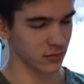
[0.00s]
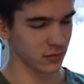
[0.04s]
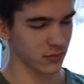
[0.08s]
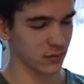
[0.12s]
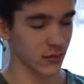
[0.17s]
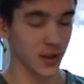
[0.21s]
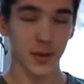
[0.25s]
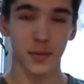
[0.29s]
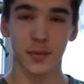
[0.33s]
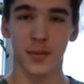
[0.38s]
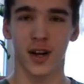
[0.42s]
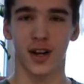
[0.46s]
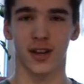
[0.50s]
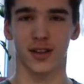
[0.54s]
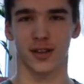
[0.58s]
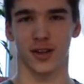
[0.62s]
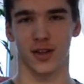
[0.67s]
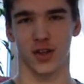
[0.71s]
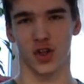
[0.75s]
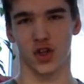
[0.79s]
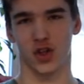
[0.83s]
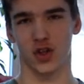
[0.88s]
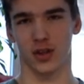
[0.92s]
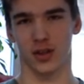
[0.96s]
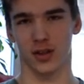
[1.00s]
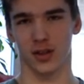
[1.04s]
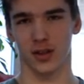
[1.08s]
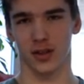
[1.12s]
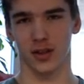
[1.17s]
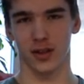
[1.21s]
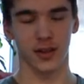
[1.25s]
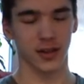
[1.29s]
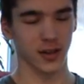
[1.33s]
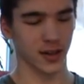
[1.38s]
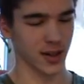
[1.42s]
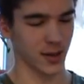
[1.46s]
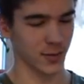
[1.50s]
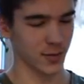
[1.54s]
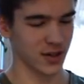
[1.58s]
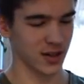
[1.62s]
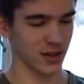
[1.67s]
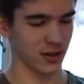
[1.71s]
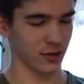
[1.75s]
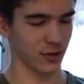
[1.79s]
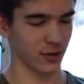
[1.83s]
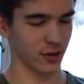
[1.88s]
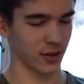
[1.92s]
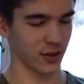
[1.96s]
Then Mārtiņš comes
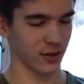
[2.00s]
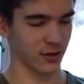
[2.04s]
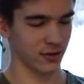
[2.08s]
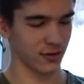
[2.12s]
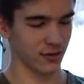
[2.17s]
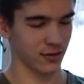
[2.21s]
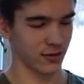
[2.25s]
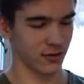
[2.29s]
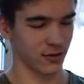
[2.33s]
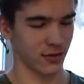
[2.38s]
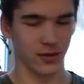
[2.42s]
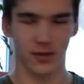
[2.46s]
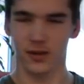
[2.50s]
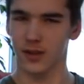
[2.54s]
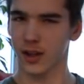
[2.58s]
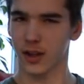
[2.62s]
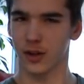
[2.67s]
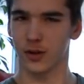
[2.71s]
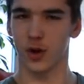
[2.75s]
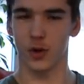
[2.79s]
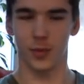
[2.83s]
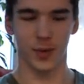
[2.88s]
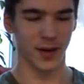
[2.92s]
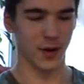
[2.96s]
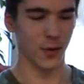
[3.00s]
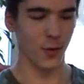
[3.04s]
into the group and